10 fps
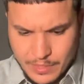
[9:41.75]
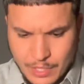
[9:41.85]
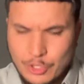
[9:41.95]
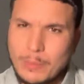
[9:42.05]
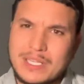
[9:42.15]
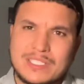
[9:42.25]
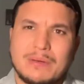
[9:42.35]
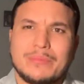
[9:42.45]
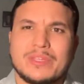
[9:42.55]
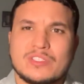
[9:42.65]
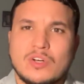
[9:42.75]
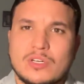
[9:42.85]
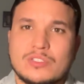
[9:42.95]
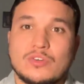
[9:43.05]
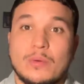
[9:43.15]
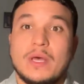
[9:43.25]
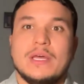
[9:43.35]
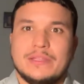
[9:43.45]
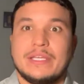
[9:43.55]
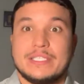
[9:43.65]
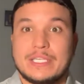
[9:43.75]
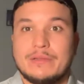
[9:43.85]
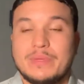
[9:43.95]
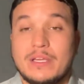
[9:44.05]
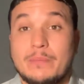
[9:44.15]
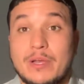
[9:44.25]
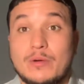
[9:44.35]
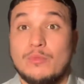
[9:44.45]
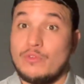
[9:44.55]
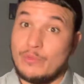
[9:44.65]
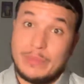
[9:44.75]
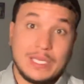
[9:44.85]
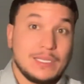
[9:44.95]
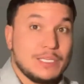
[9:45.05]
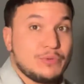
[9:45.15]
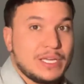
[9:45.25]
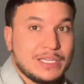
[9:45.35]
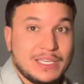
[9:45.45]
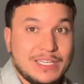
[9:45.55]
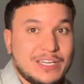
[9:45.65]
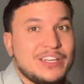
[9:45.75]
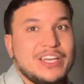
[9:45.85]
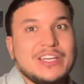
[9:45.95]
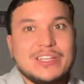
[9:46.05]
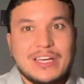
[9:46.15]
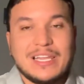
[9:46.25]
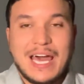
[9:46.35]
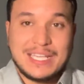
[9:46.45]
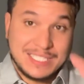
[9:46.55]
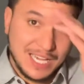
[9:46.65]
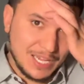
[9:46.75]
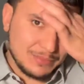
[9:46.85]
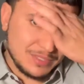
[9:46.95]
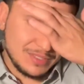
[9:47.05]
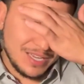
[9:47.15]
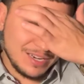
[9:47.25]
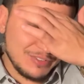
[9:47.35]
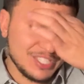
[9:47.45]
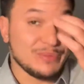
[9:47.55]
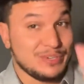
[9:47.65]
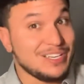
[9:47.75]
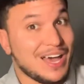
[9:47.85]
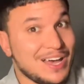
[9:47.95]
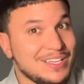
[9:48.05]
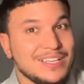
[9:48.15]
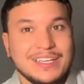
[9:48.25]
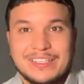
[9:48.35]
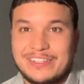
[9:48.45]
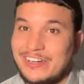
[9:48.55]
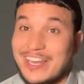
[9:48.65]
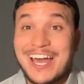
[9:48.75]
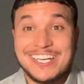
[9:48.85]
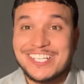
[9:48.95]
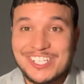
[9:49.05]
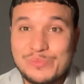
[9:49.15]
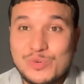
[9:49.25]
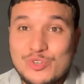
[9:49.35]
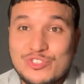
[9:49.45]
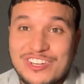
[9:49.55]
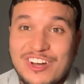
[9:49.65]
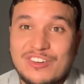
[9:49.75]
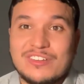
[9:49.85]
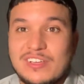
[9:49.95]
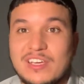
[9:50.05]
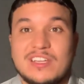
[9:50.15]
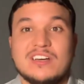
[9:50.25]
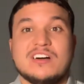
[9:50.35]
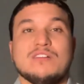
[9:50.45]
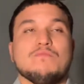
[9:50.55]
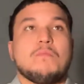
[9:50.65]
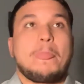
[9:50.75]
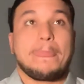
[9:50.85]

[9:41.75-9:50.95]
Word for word: you know, by the time I'm done talking to them, they seem to be in a better mood. Immediately when I get in there, a lot of times, not every time, but a lot, they're not in a good mood. You know, and um,